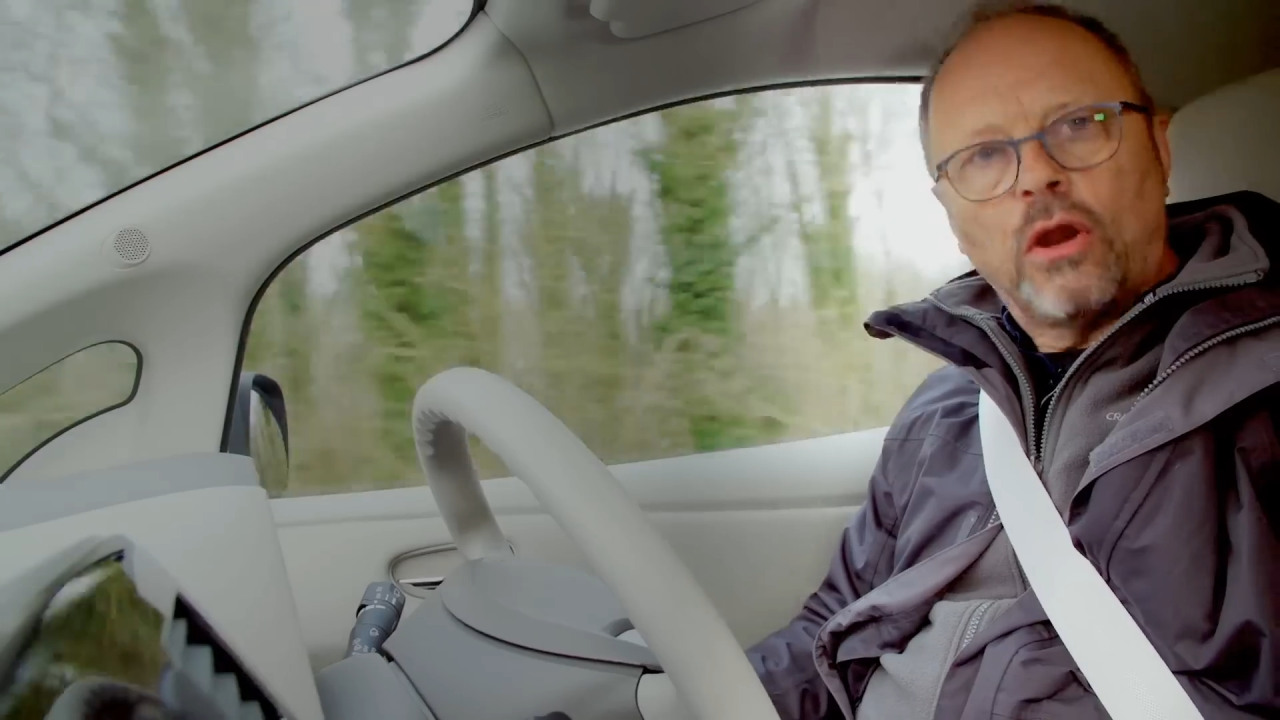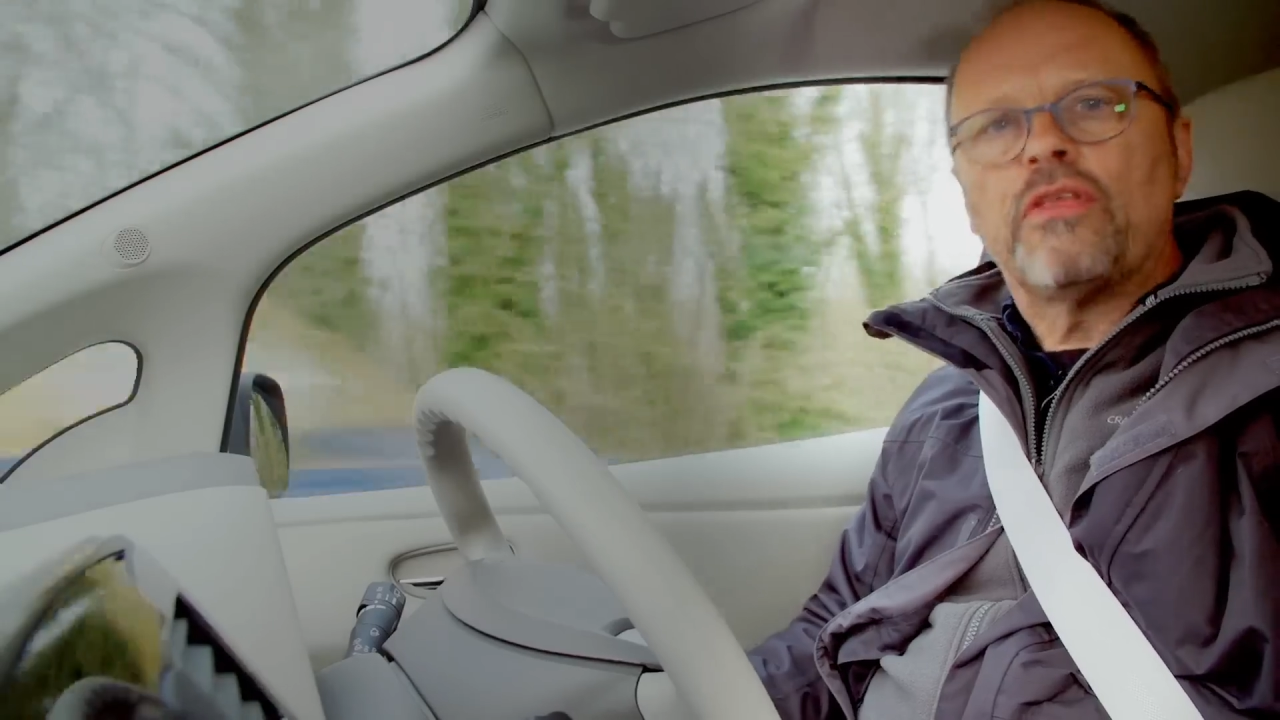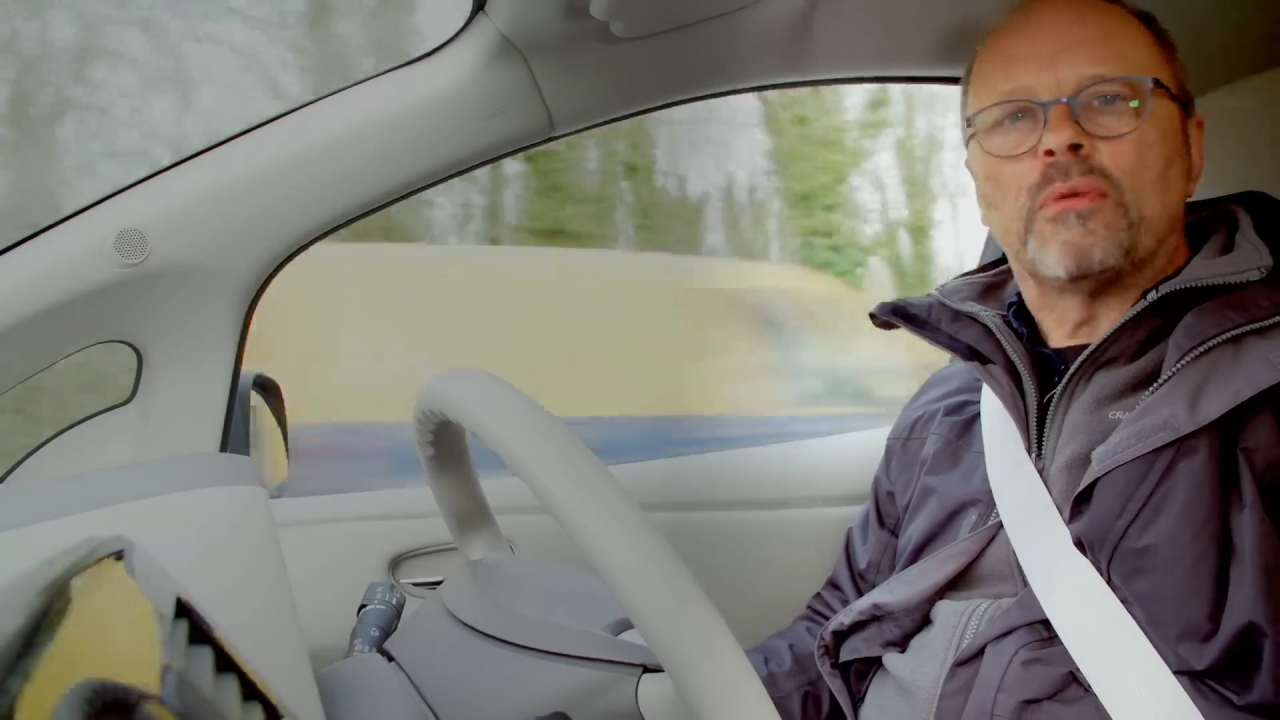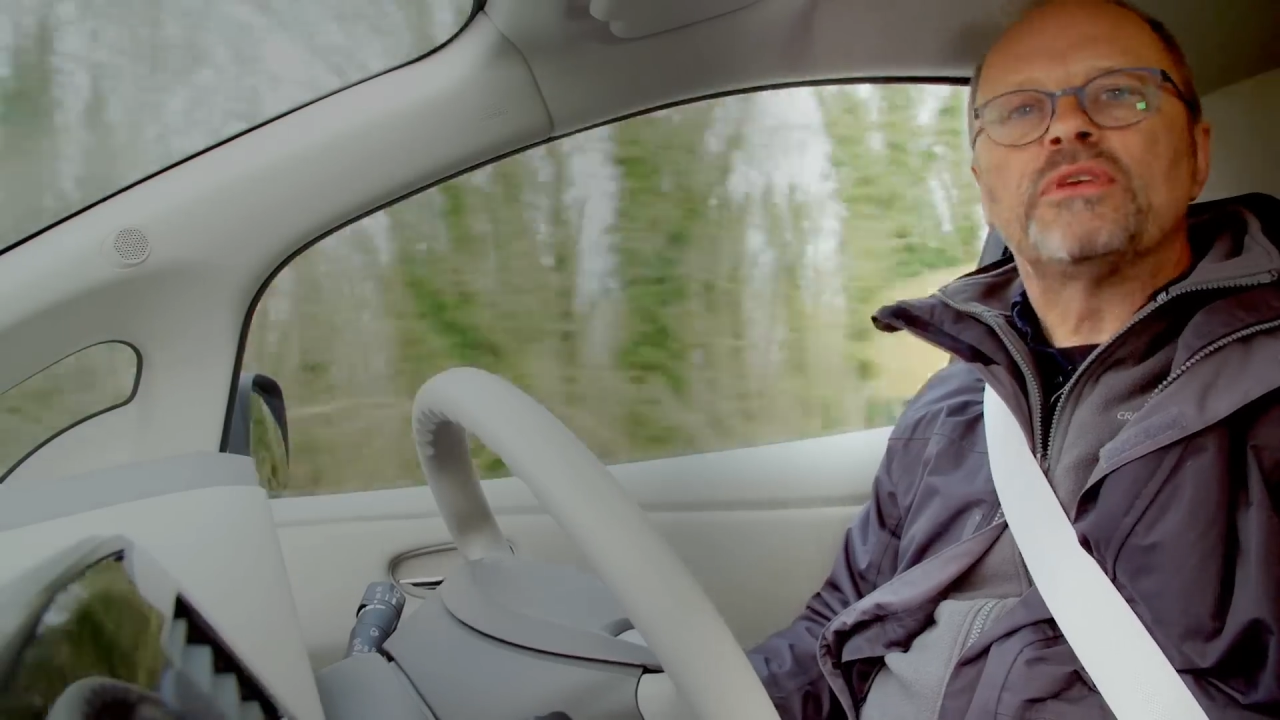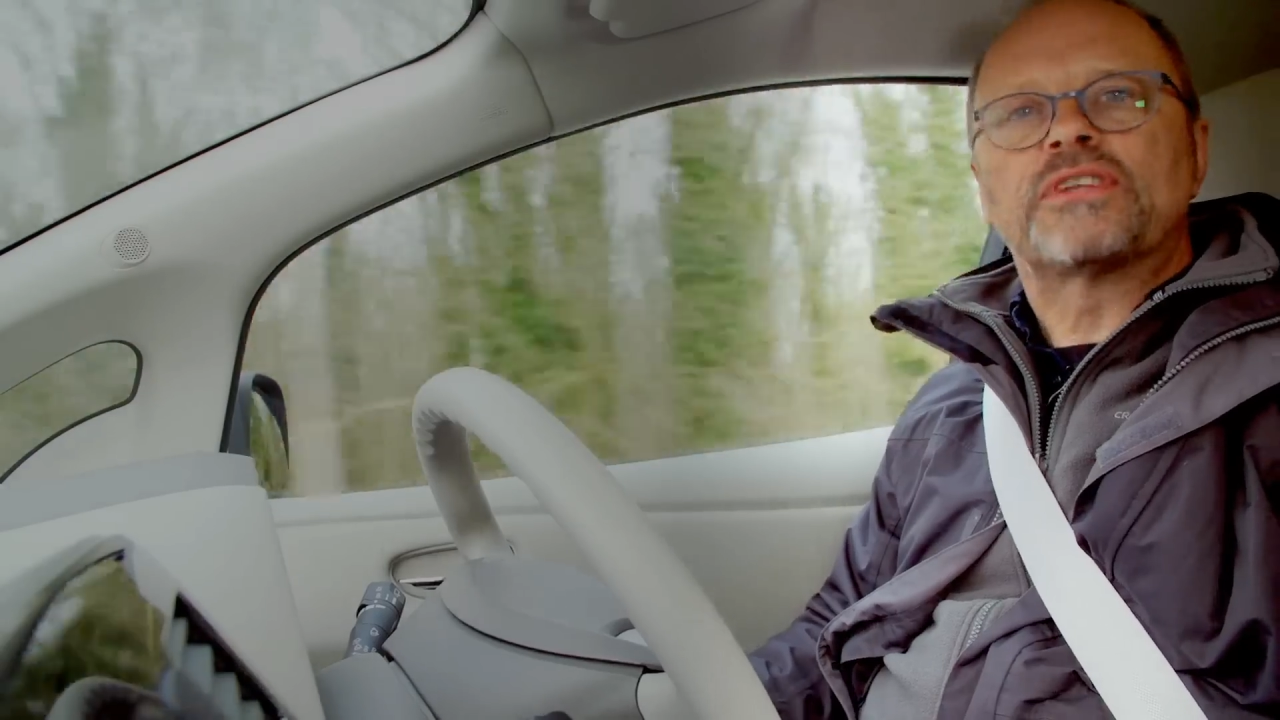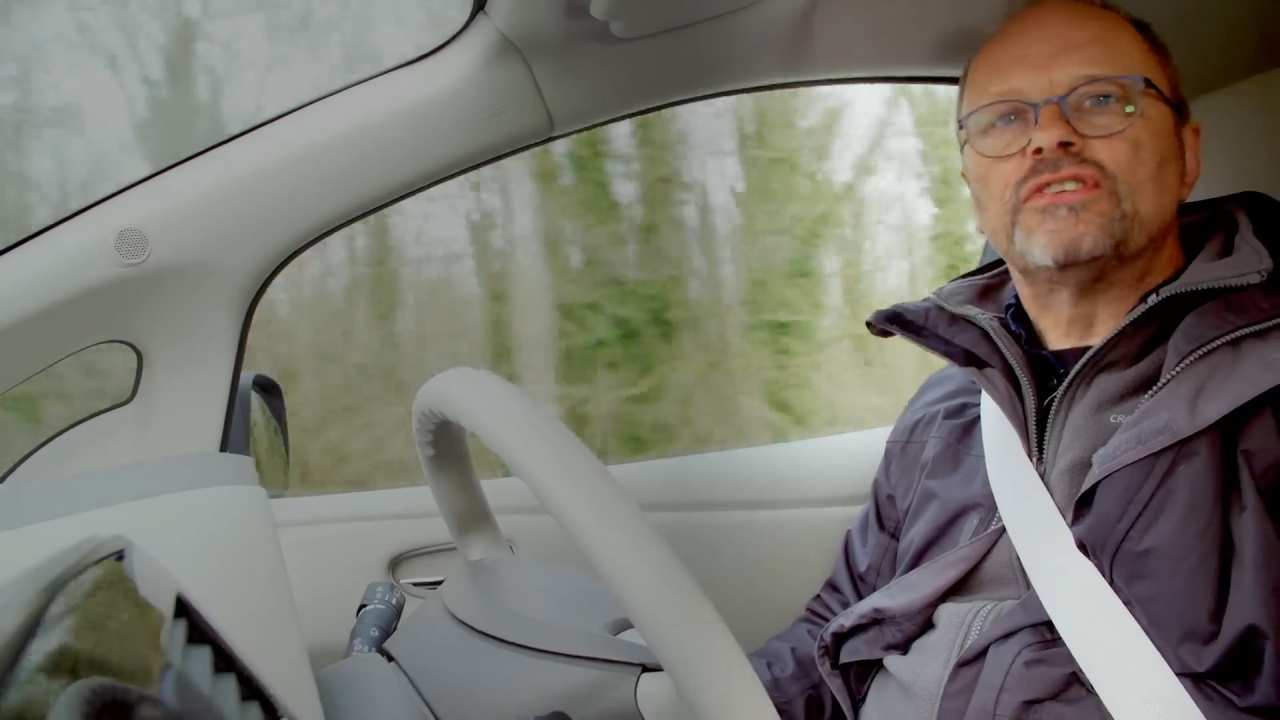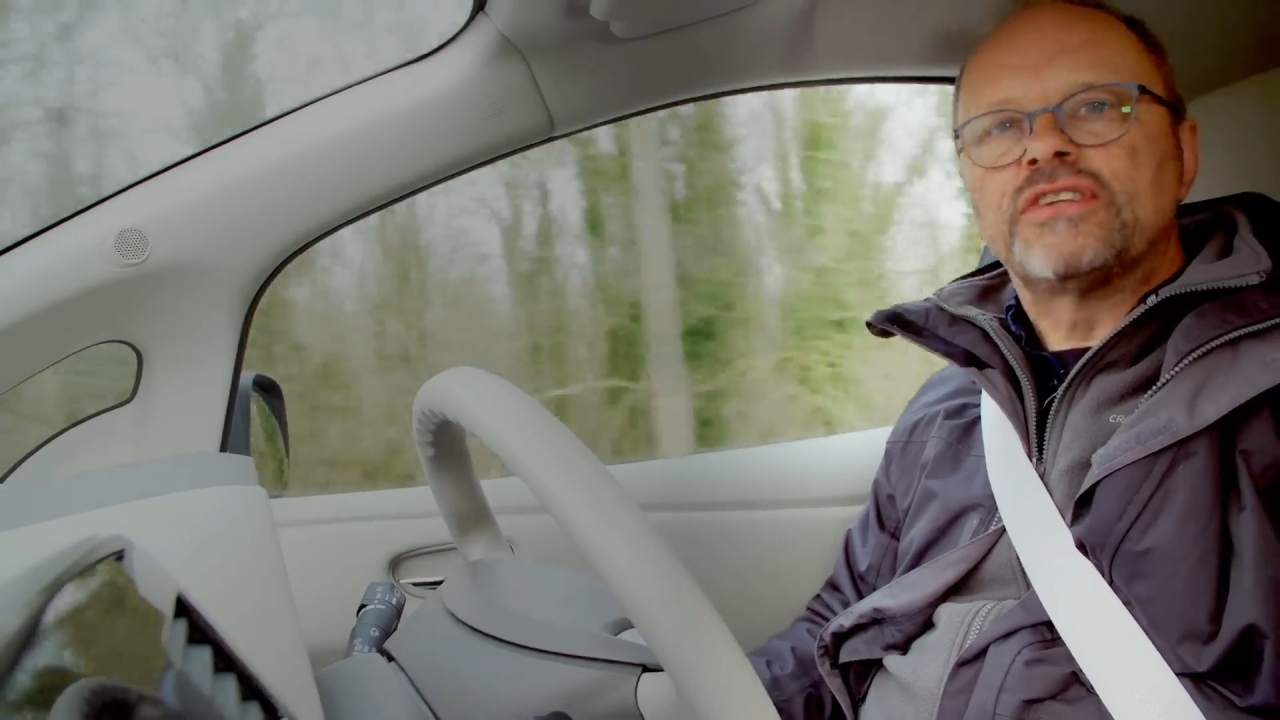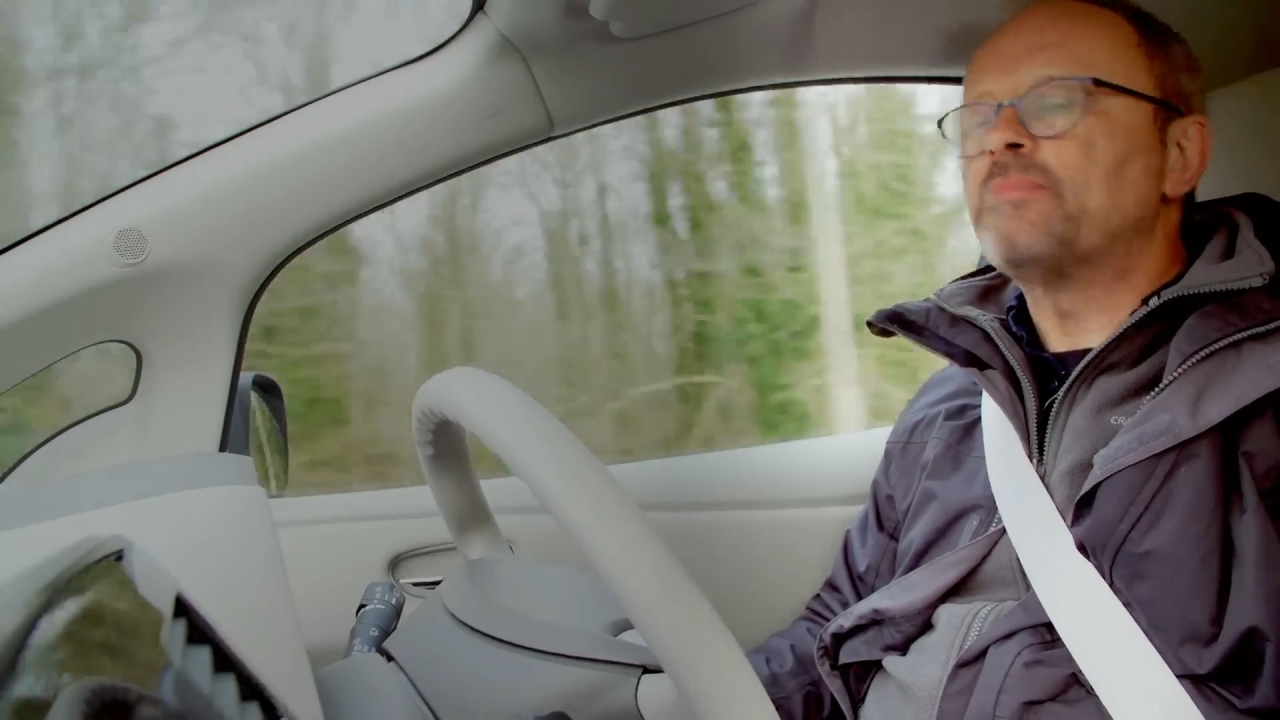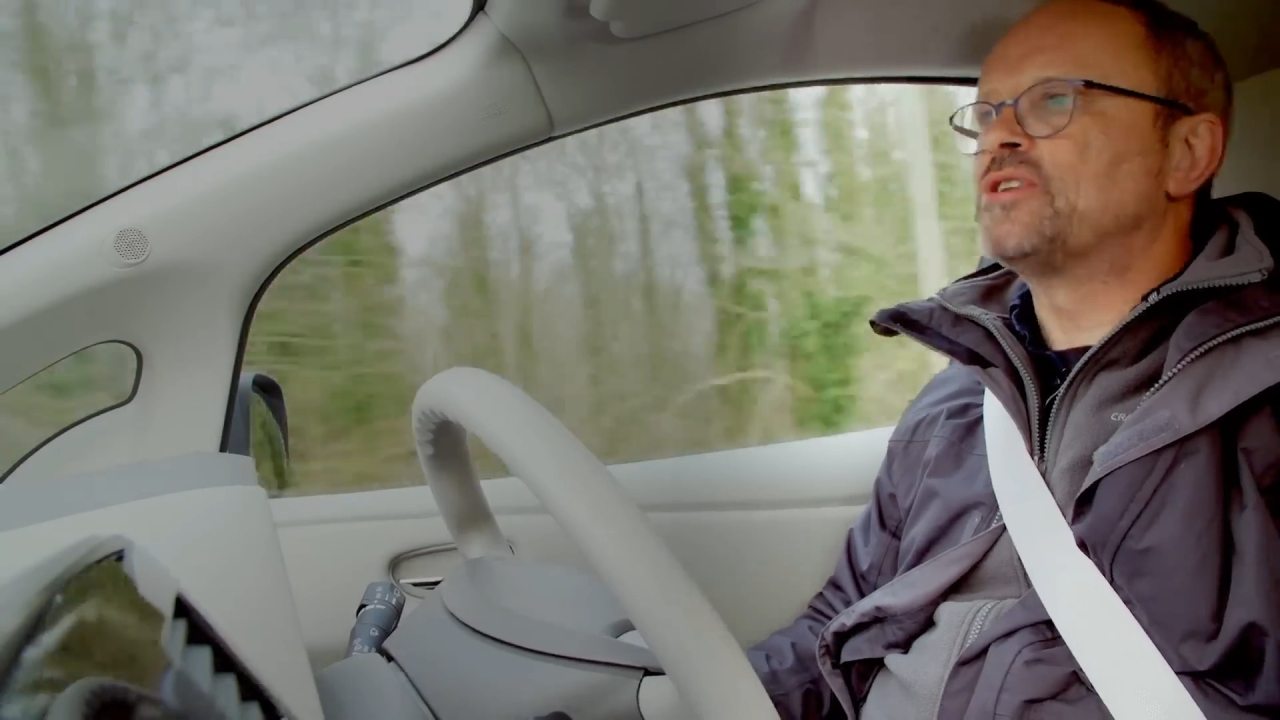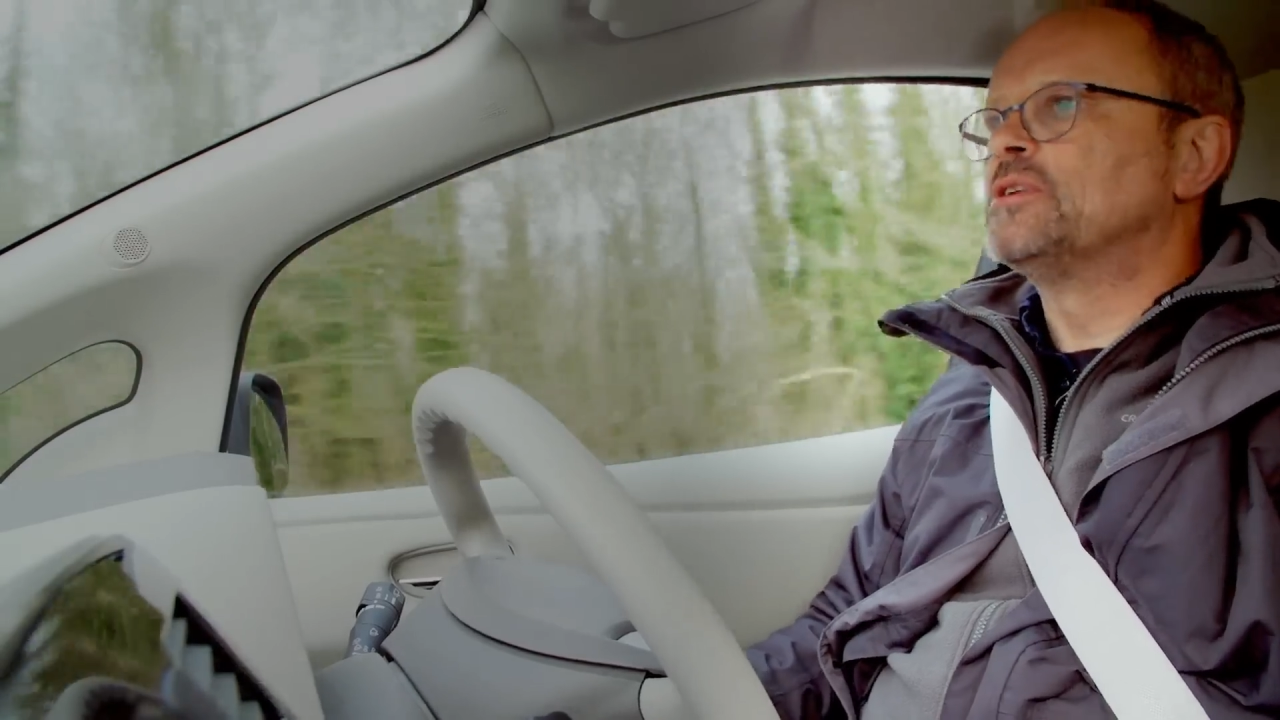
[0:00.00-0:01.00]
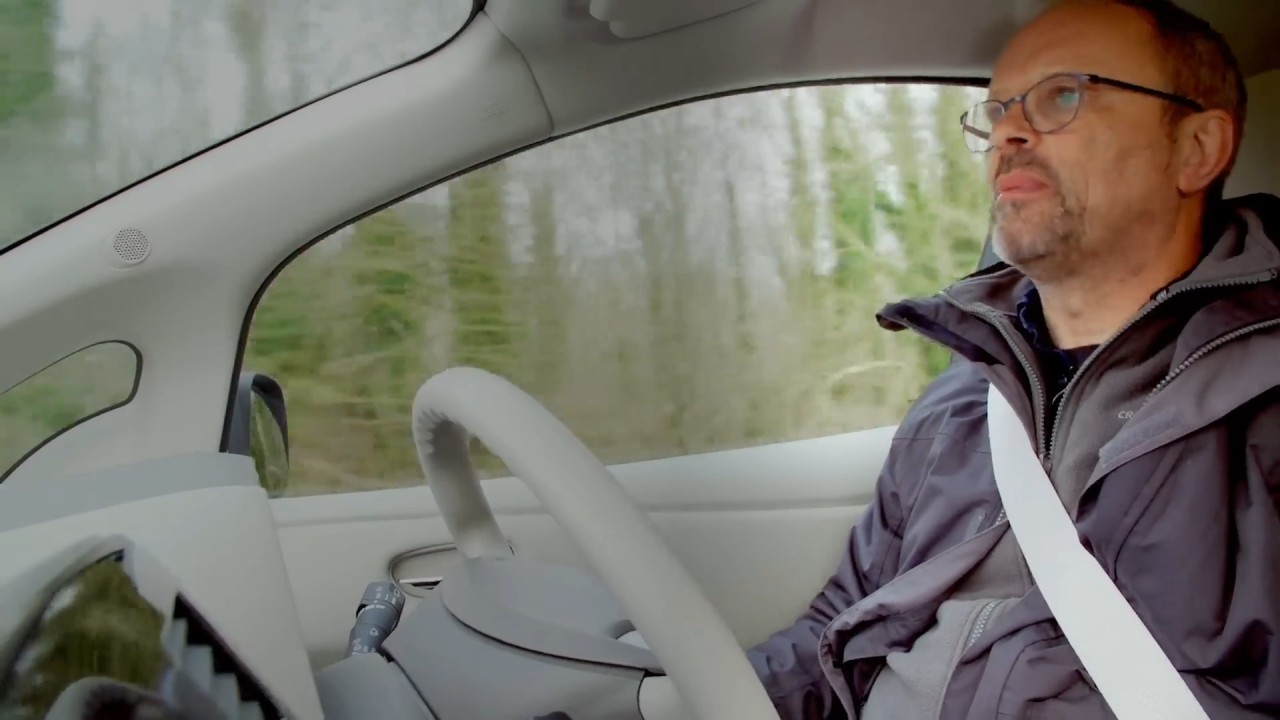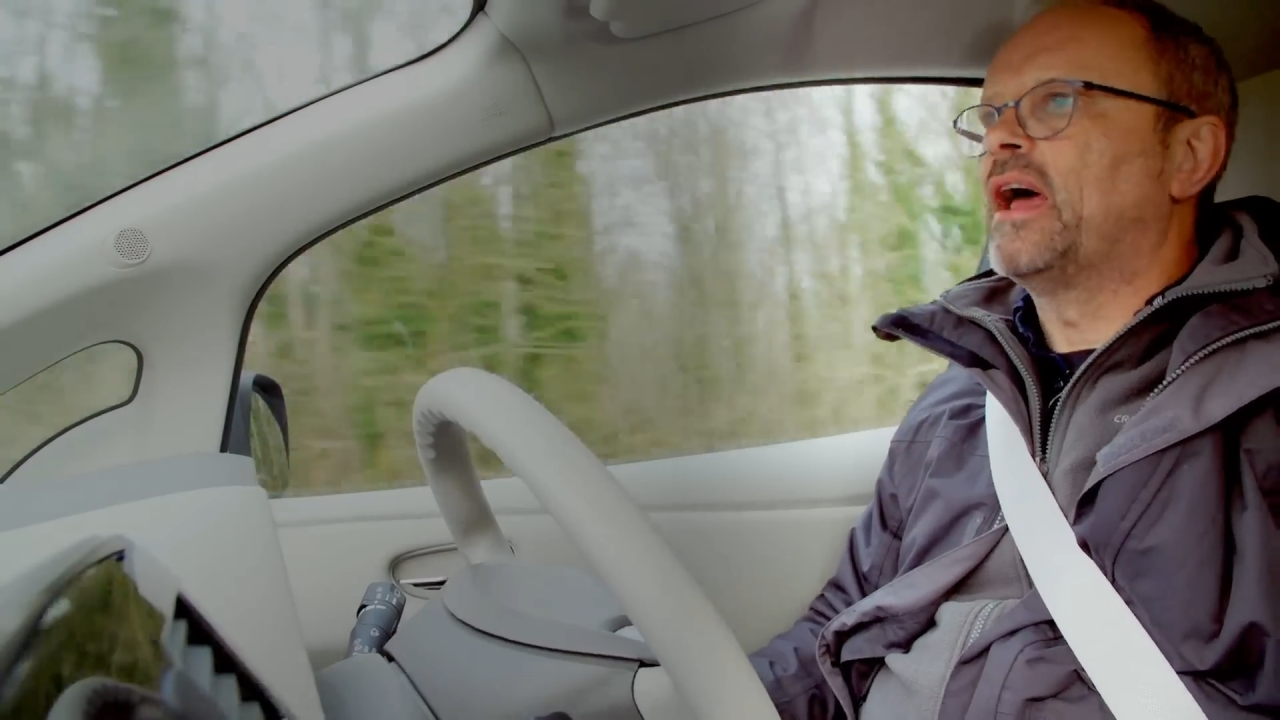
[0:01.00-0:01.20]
a lot of the misconceptions